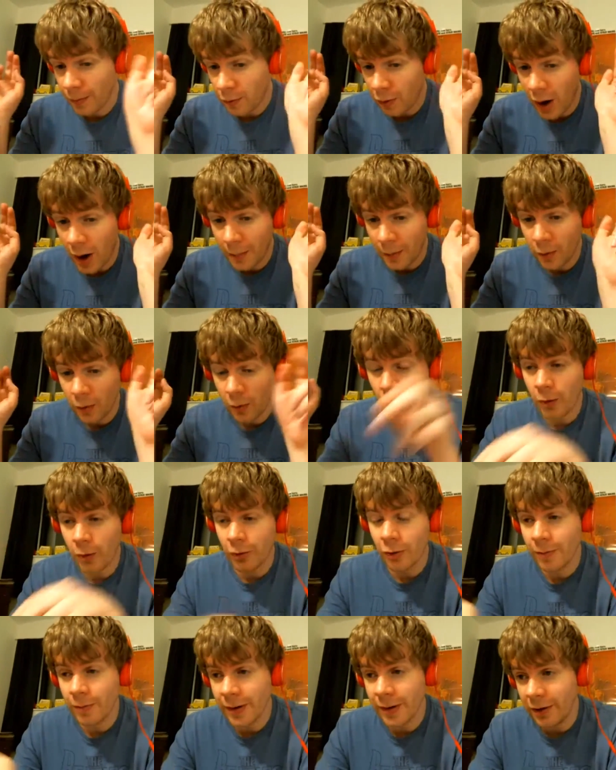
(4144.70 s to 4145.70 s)
sort of
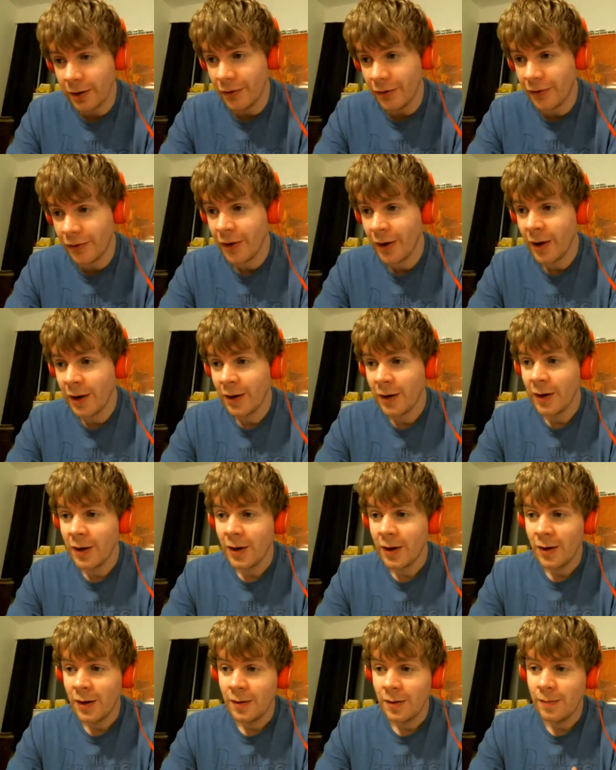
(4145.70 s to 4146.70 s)
proper order
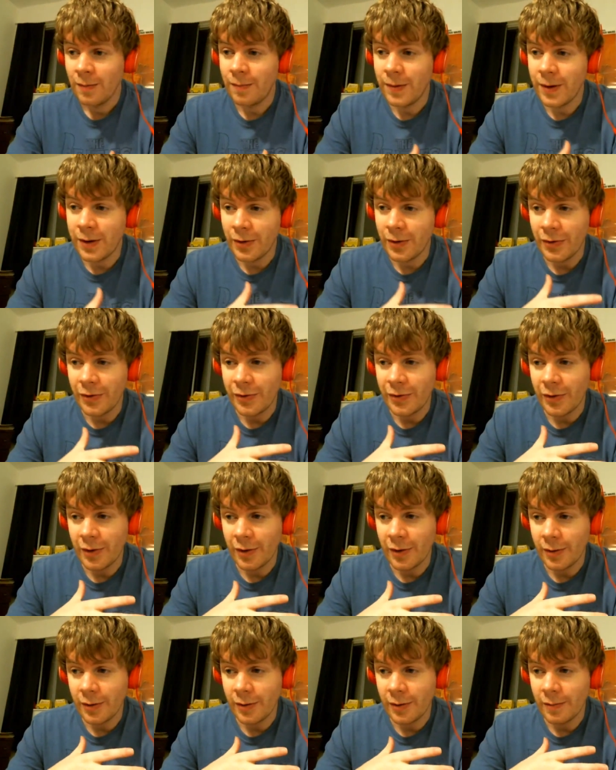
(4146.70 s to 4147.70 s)
because
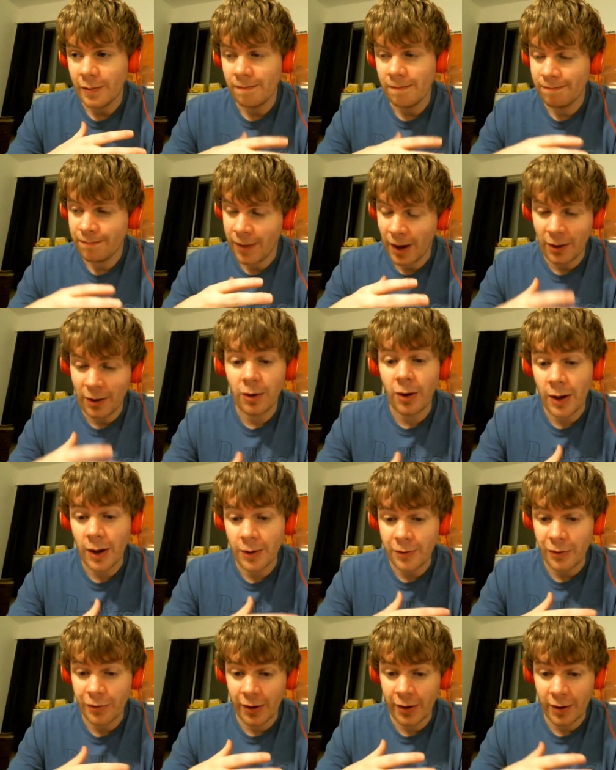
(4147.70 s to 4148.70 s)
I
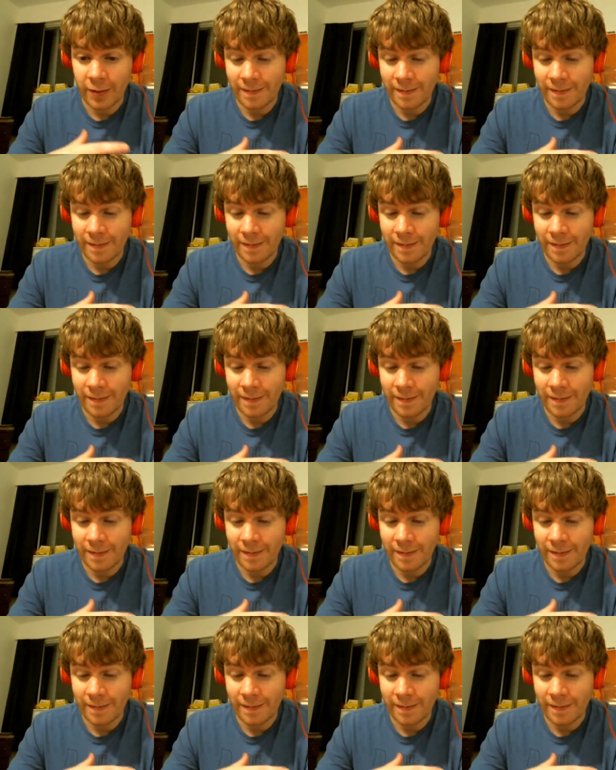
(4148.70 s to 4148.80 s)
don't know.